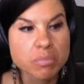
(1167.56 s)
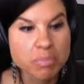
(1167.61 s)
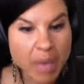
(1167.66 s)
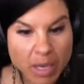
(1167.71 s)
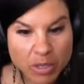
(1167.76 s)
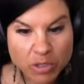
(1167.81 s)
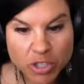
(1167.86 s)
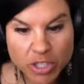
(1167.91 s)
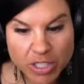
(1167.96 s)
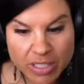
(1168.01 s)

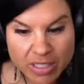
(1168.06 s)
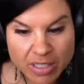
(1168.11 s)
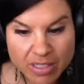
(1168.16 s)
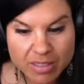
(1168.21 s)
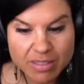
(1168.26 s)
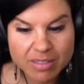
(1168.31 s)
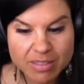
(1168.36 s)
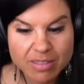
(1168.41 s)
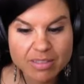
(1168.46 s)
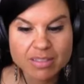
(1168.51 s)

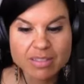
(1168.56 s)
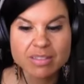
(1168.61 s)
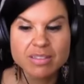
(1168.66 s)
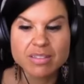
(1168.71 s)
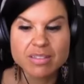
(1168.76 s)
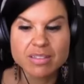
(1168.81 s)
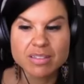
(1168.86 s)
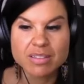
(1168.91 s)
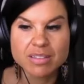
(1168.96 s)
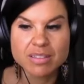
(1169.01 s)
boundaries
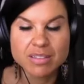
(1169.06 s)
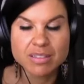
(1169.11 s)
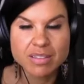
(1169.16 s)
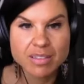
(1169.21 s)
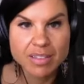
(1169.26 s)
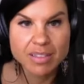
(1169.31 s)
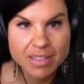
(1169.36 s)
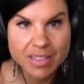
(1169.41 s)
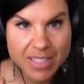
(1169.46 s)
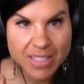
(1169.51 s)

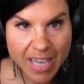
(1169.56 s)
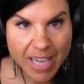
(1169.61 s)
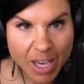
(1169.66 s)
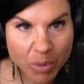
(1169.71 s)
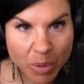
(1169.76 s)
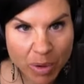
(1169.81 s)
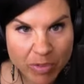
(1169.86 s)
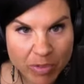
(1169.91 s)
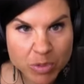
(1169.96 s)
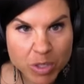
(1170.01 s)
staying
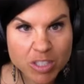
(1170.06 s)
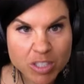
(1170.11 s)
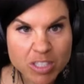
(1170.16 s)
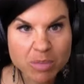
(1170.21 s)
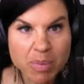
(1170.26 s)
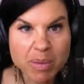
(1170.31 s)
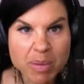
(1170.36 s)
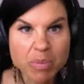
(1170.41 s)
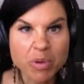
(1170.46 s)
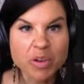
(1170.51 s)
away from
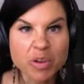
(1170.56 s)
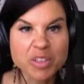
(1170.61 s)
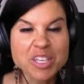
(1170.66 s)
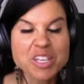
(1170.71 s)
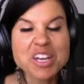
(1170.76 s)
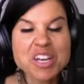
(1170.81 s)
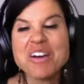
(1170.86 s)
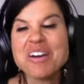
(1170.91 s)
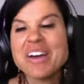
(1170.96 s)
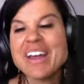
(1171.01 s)
toxic people,
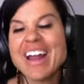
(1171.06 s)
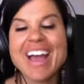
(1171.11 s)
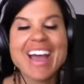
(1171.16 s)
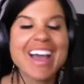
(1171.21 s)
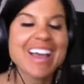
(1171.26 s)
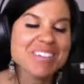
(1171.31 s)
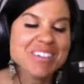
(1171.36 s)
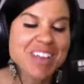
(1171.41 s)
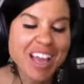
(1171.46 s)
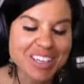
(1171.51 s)
you know, and
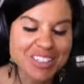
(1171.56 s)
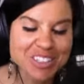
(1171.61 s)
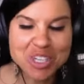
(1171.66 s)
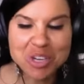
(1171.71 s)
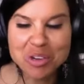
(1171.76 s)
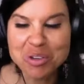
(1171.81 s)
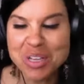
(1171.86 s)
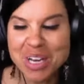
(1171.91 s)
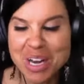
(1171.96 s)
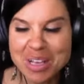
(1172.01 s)
I, I
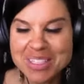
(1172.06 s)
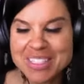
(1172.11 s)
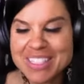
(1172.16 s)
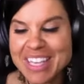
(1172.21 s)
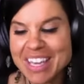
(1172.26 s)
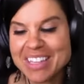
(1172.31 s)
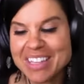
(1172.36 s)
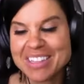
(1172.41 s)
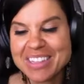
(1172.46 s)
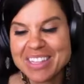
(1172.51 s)
joke and I
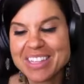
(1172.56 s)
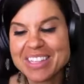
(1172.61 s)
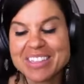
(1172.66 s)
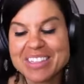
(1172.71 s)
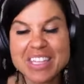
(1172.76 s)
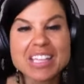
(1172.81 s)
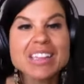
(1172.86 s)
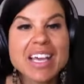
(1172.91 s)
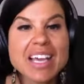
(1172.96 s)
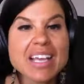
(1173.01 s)
say the,
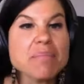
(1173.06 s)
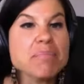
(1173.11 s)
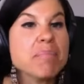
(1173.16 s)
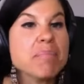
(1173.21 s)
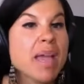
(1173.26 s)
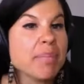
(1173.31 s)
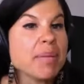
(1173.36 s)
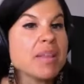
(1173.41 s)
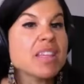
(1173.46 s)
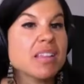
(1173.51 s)
the let
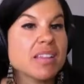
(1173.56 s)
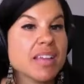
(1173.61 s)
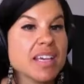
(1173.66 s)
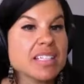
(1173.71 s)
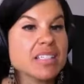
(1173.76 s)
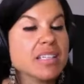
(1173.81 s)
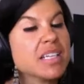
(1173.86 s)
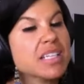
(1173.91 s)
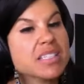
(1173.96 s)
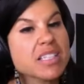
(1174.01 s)
maybe the
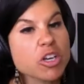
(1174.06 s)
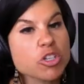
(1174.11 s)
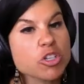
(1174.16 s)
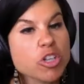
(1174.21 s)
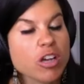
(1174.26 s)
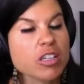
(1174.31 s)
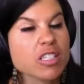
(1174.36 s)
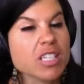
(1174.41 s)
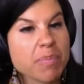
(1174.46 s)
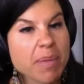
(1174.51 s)
lesson is there are
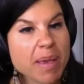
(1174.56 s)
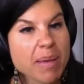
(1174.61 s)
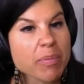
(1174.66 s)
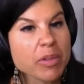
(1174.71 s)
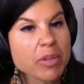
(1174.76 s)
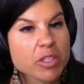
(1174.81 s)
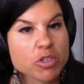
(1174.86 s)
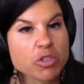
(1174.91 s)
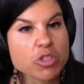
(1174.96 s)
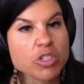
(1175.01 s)
toxic
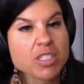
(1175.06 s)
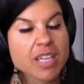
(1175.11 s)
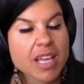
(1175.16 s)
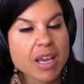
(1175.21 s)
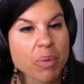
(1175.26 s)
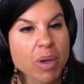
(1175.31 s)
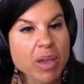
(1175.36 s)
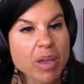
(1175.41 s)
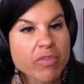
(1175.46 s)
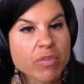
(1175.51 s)
people and you should stay
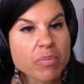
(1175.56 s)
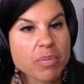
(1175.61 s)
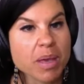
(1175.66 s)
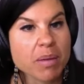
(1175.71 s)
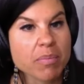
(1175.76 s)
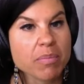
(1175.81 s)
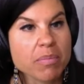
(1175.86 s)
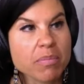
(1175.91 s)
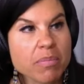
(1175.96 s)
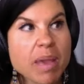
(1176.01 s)
away from them.
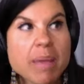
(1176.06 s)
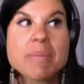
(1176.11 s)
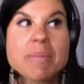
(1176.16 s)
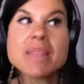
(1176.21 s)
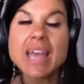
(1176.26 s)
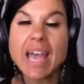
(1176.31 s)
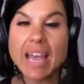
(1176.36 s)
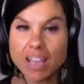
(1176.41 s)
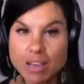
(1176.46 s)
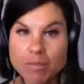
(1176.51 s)
Maybe
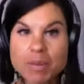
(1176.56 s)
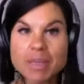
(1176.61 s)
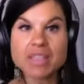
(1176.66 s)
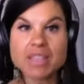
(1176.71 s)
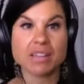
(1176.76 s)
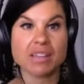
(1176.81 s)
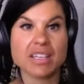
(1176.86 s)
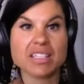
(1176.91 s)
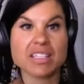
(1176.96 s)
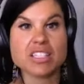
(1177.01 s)
that could be
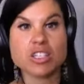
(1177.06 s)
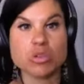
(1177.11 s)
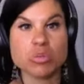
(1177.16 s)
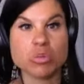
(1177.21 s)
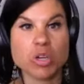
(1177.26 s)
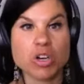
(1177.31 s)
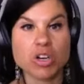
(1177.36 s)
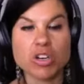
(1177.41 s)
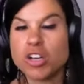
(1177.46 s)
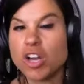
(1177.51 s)
the lesson you
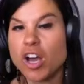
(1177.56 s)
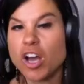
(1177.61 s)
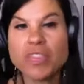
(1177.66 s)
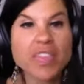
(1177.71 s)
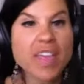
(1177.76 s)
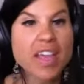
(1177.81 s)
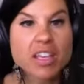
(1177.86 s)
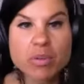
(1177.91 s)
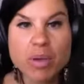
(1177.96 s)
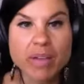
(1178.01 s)
learn. Not
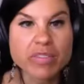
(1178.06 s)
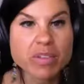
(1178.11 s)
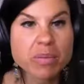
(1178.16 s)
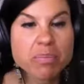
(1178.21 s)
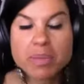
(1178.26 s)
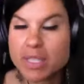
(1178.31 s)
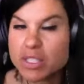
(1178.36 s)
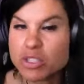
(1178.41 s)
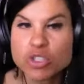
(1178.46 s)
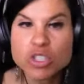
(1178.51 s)
that you have to
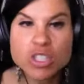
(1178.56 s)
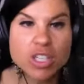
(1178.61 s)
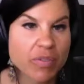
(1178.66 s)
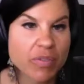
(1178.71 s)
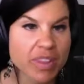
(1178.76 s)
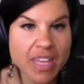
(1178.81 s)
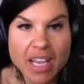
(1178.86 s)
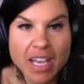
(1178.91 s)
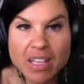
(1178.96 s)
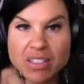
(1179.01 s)
bend yourself
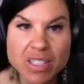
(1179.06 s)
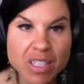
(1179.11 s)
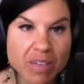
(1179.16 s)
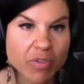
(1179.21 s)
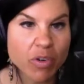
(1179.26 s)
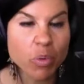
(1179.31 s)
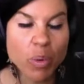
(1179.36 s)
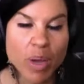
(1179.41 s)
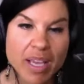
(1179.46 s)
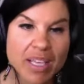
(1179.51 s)
a thousand
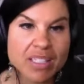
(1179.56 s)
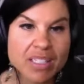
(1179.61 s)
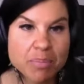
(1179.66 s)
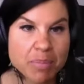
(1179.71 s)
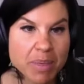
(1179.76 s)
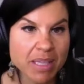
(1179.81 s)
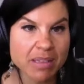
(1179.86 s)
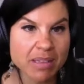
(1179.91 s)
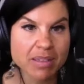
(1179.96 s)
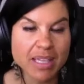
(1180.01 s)
different ways and
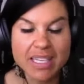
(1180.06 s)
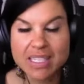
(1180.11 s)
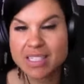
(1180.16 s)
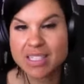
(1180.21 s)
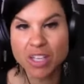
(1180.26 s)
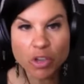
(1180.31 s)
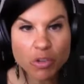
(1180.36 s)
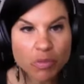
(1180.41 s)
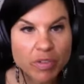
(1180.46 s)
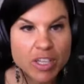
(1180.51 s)
be less
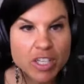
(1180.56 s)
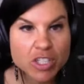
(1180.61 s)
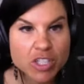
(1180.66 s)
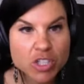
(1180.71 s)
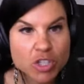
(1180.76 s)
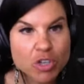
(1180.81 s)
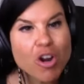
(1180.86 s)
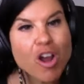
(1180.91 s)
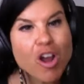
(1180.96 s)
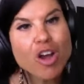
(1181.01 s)

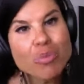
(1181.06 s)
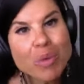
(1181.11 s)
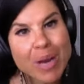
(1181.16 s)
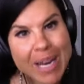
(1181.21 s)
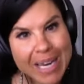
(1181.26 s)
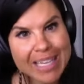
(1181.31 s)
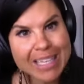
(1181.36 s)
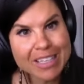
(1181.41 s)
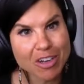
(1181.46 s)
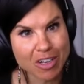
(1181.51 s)
selfish. You're already
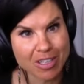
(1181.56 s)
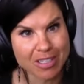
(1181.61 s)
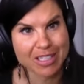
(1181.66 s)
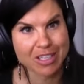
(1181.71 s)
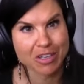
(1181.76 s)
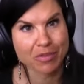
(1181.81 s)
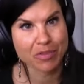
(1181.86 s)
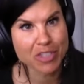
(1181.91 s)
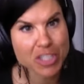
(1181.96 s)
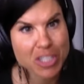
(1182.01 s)
not
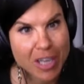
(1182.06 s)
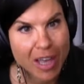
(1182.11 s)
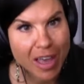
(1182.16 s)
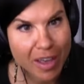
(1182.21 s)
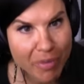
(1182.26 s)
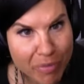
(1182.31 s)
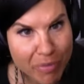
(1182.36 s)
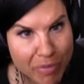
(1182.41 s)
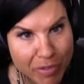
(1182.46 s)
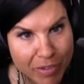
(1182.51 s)
selfish
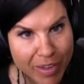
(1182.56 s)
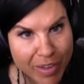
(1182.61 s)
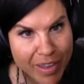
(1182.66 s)
enough.